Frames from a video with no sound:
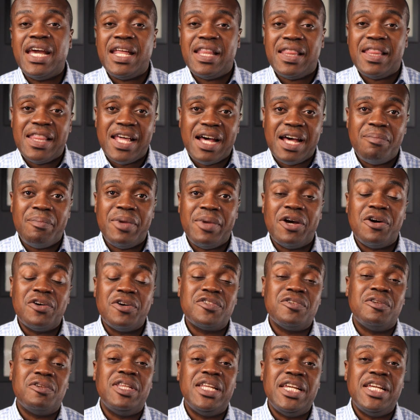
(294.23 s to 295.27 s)
and that may
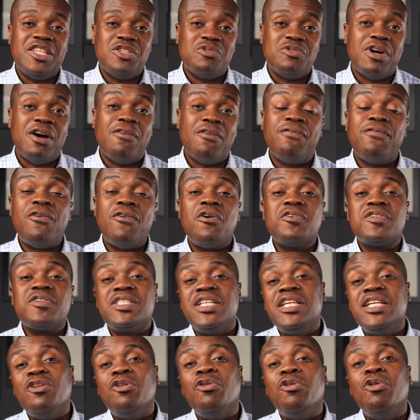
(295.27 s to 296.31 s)
also lead to a
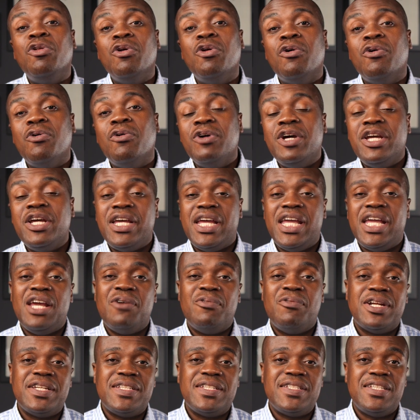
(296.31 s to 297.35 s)
falsely low
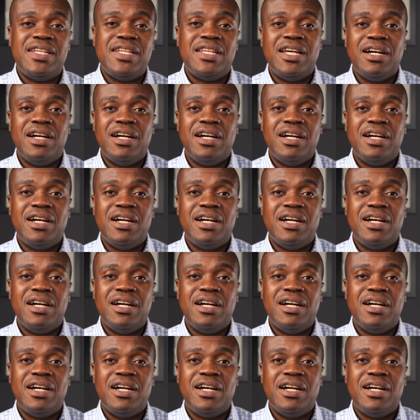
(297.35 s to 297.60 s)
A1C